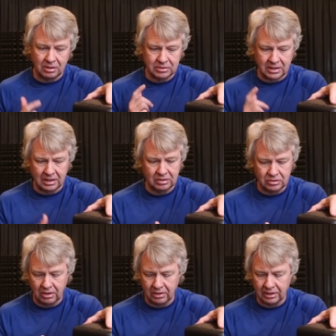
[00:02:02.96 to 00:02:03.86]
That was kind of the
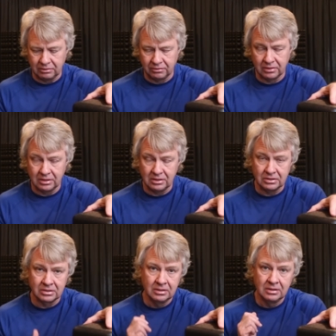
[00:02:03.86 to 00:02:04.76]
target for
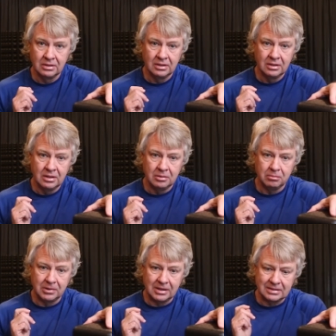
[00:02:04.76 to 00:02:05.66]
these.
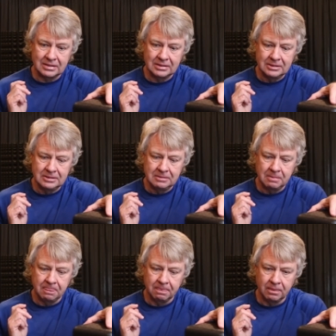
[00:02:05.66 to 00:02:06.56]
But
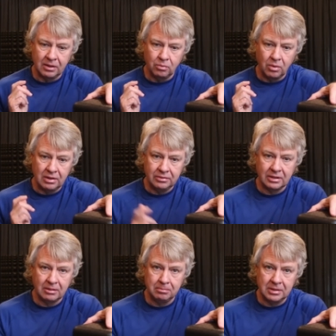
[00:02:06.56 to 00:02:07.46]
they
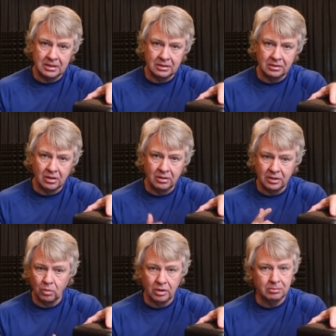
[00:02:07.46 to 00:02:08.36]
wound up being
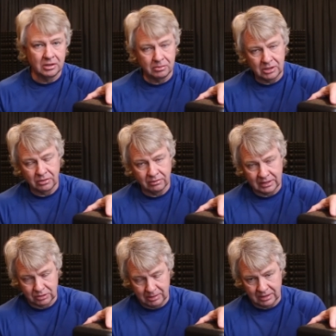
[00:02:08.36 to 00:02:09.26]
only 1 millimeter of
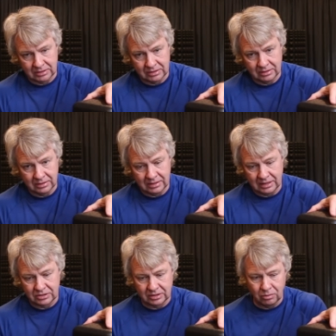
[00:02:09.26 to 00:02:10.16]
X-Max. And
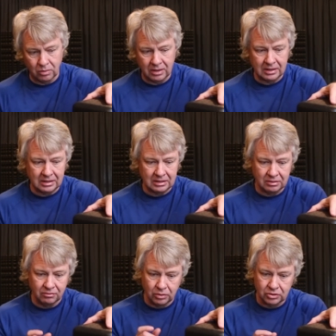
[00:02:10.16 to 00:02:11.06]
that's the way
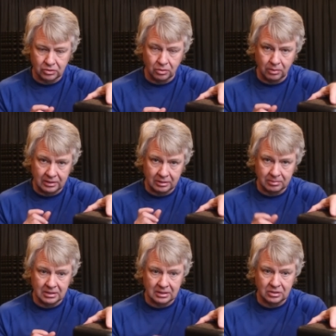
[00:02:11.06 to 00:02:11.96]
the voice coil wound
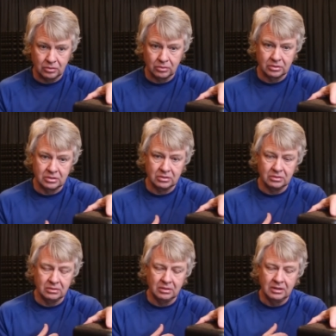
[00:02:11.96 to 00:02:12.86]
up getting in order
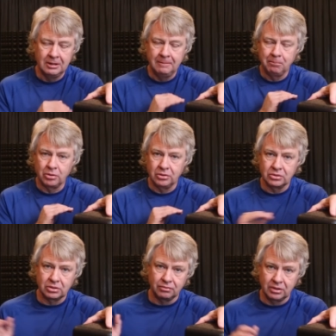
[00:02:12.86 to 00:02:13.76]
to
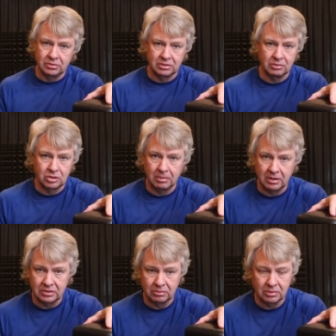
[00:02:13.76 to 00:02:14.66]
produce the frequency
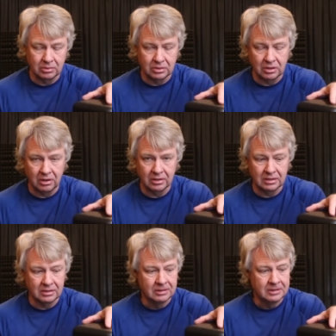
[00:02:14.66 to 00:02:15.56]
response that we were
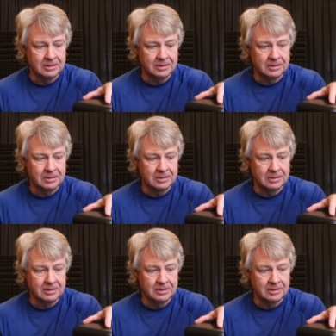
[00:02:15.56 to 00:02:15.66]
targeting.